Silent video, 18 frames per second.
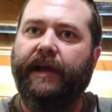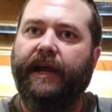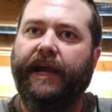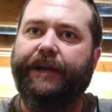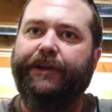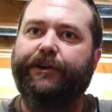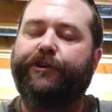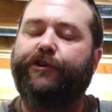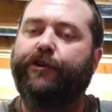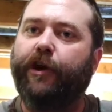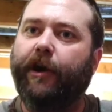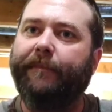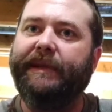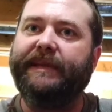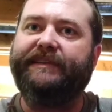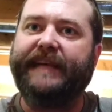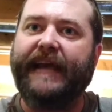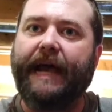And your
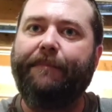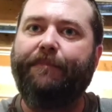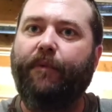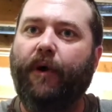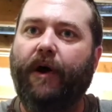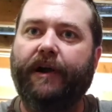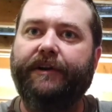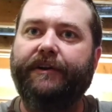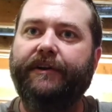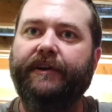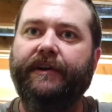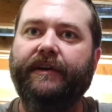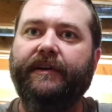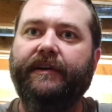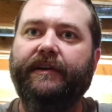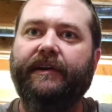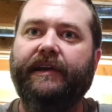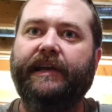crummy tap water
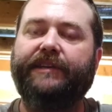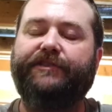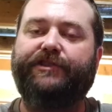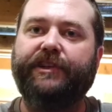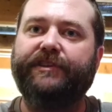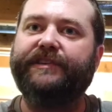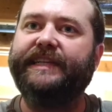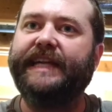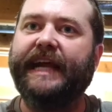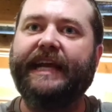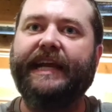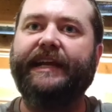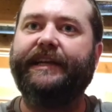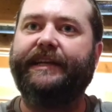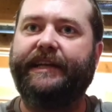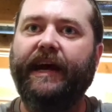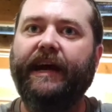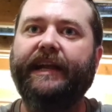is just not
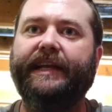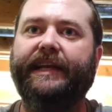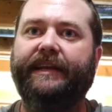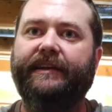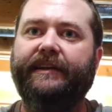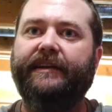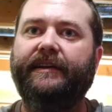going to cut it.